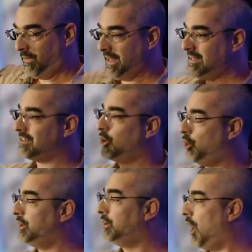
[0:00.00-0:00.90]
this
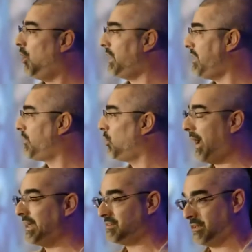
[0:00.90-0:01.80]
could go either
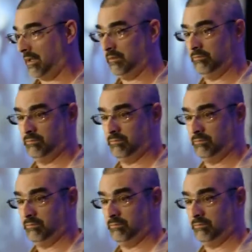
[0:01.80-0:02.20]
way still.